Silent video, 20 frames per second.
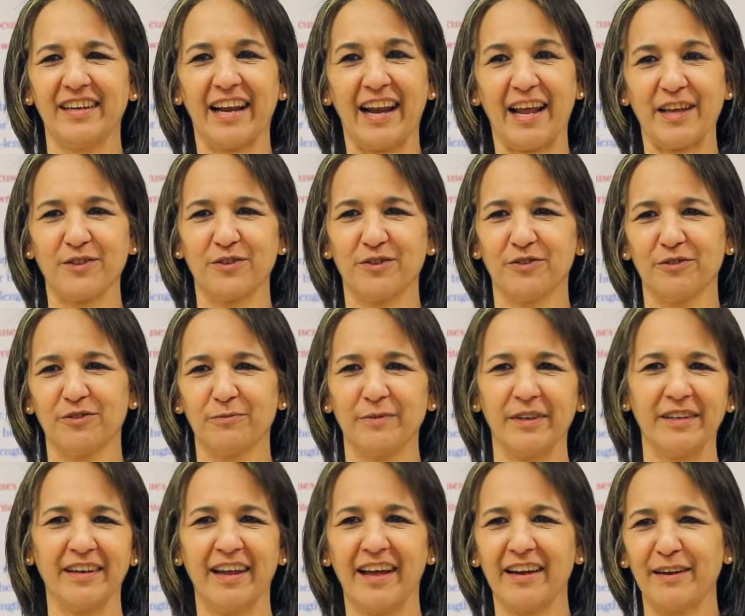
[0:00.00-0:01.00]
classroom
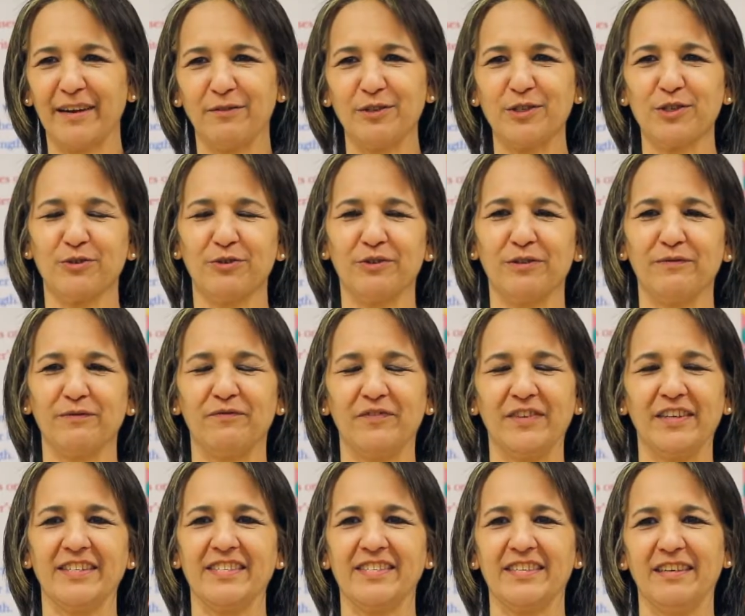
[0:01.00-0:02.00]
and not every student
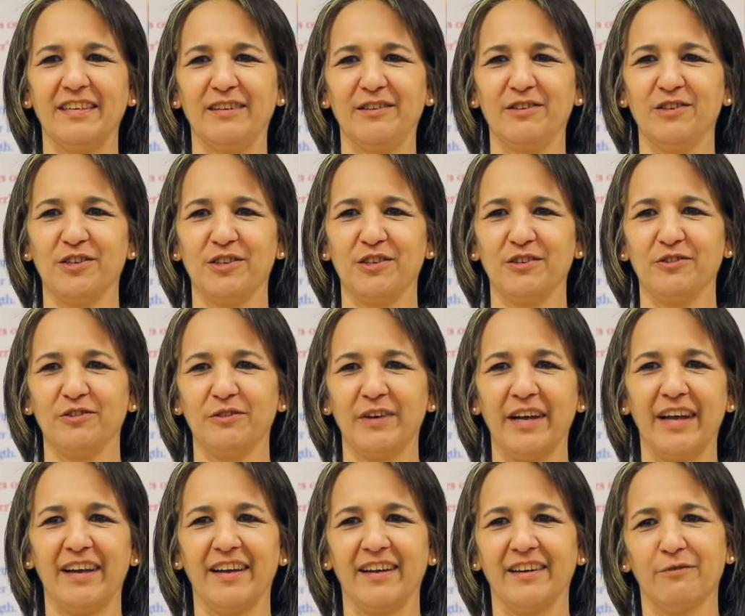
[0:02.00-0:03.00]
fits into
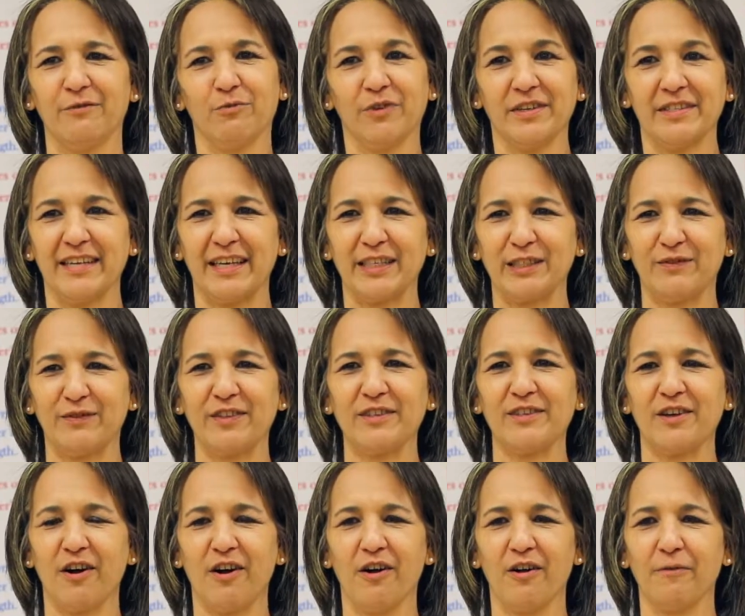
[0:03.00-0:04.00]
one size
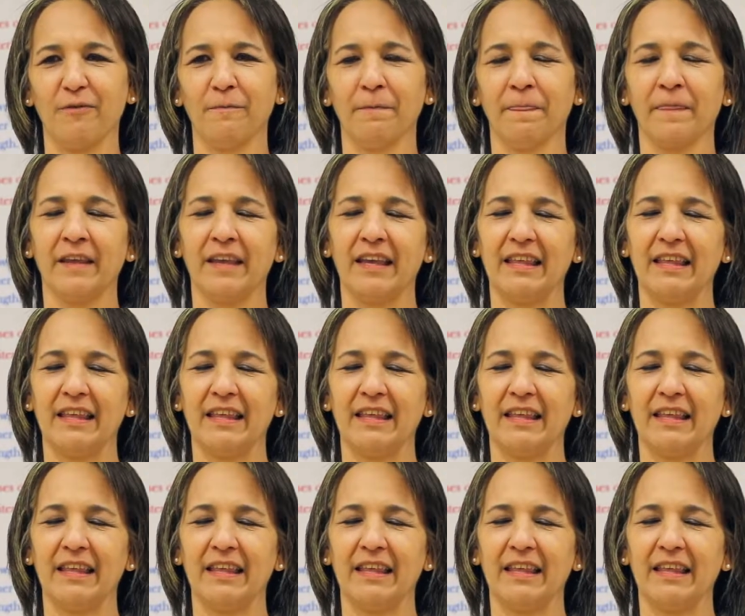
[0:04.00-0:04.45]
fits all,